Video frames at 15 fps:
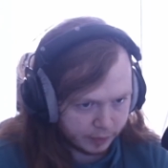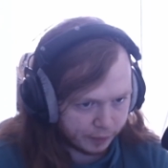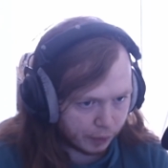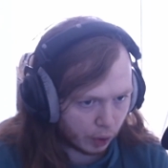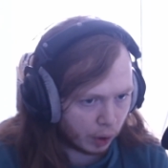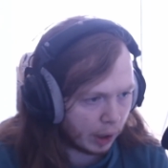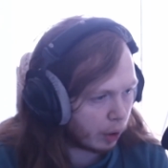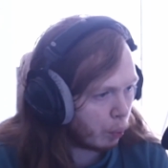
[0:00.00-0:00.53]

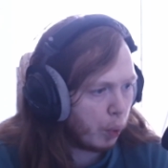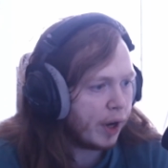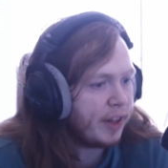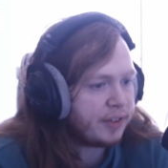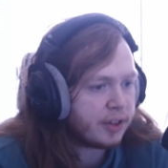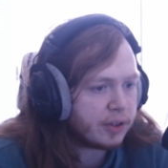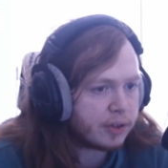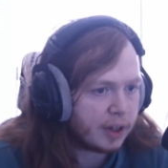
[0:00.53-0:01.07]
For like, what
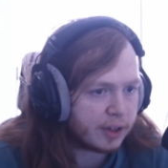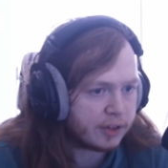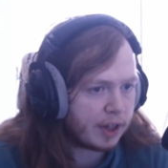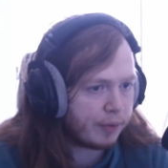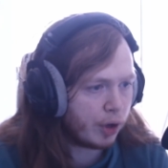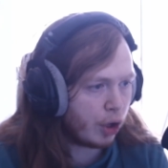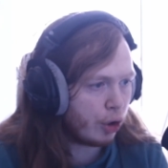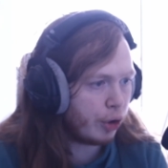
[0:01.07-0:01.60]
is this, like
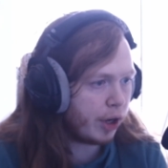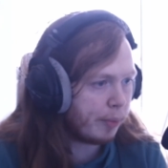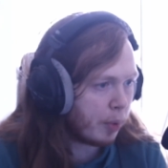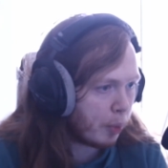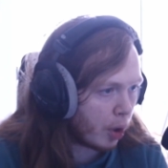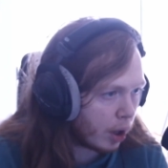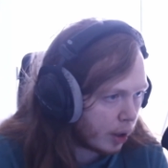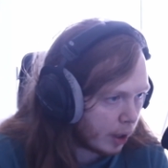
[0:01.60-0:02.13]
700
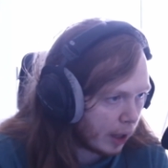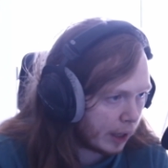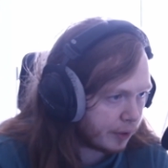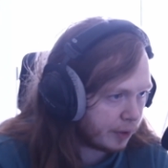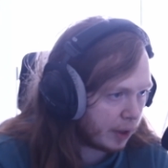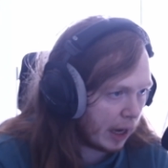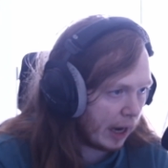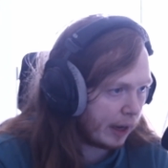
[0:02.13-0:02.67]
MMR? I,
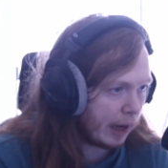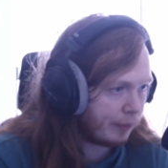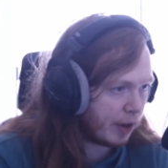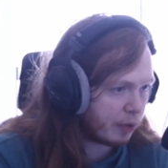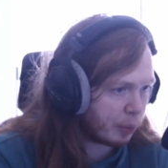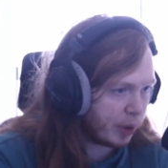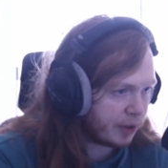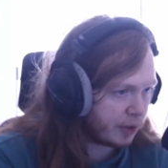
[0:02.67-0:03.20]
I, have
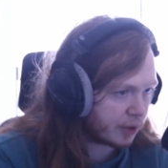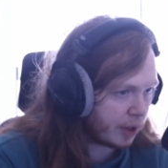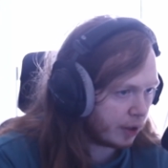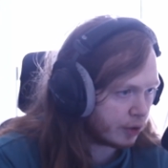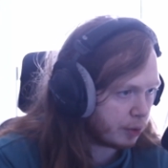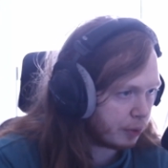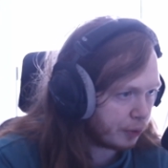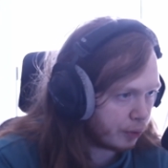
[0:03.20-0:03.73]
never played this
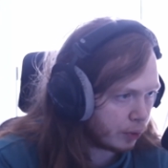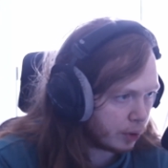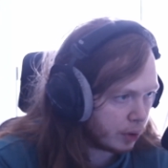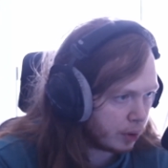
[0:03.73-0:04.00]
character before.